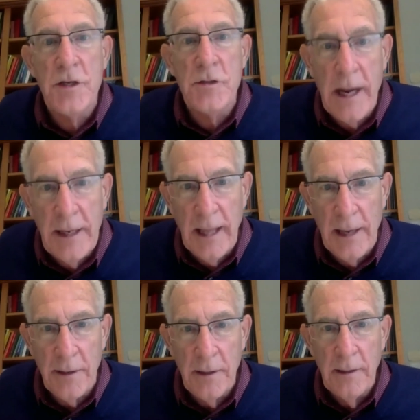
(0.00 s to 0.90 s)
It's
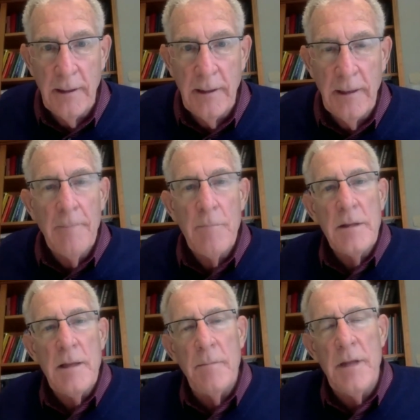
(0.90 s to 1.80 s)
dysregulated.
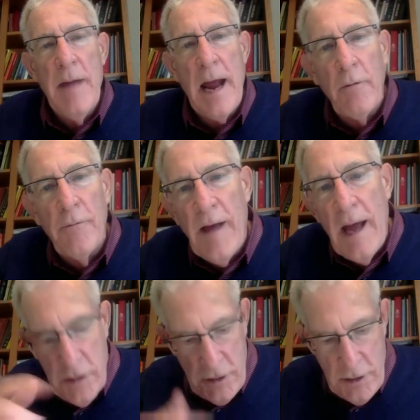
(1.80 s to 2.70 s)
The
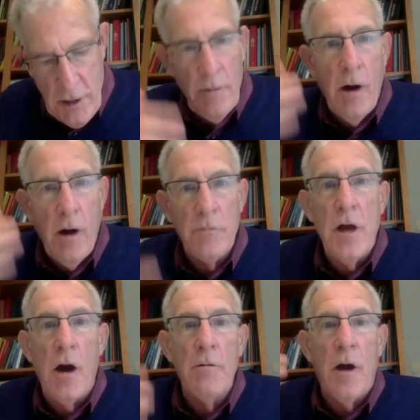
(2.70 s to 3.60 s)
macrophages
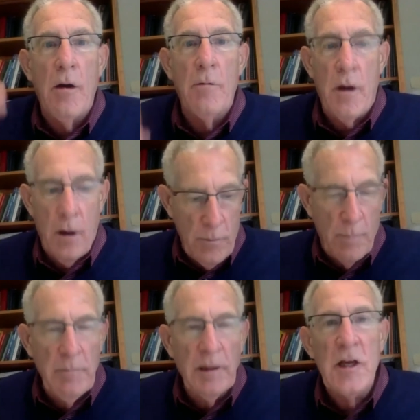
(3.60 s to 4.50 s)
are
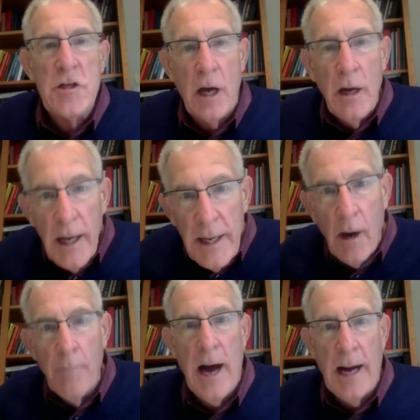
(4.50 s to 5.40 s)
militia in
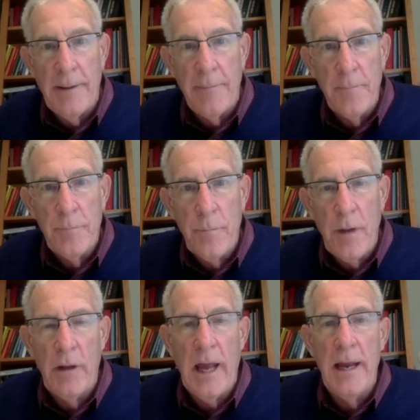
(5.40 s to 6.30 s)
our body.
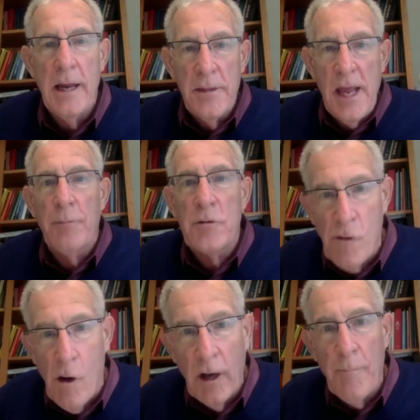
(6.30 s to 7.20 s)
Okay, they
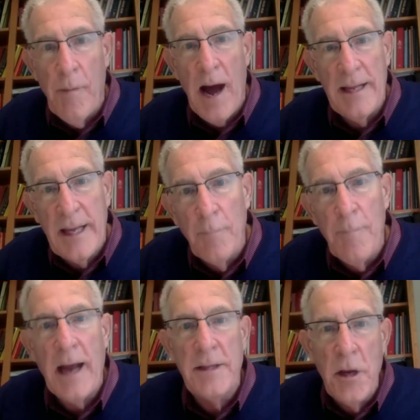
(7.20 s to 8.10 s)
patrol our body, kill
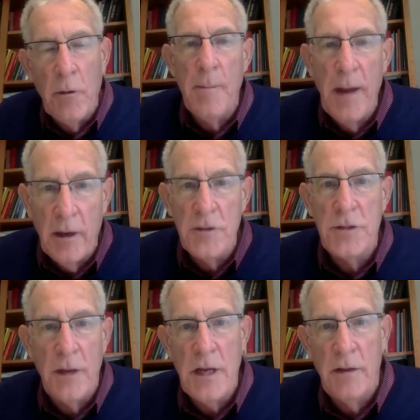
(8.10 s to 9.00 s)
bacteria, they make
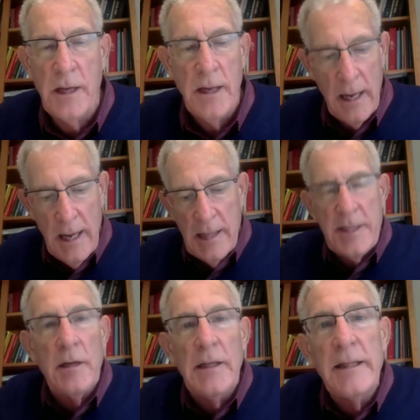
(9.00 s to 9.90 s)
ourselves healthy.
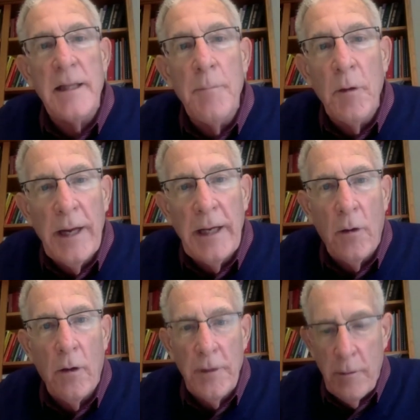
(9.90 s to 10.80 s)
They're like the Marine
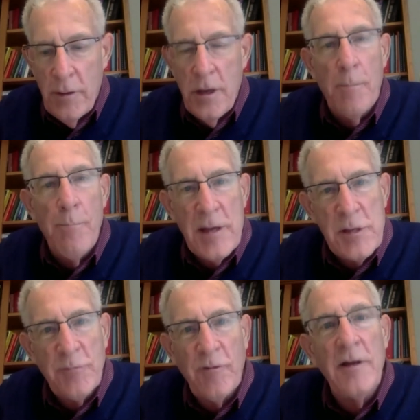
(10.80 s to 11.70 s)
Corps. They're either your
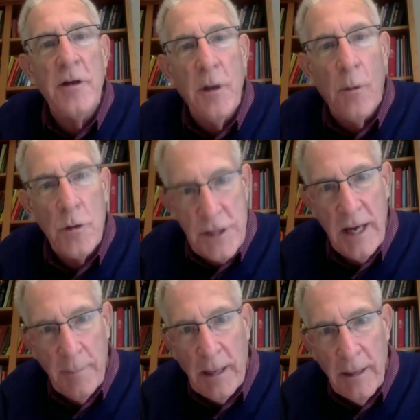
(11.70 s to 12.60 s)
best friend or your worst
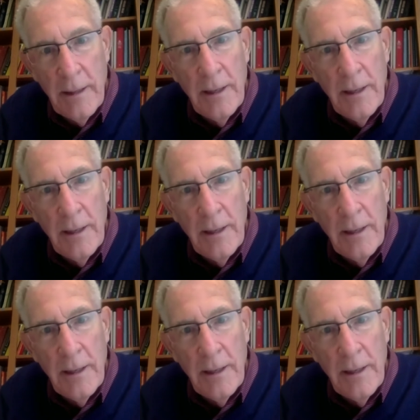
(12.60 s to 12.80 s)
enemy.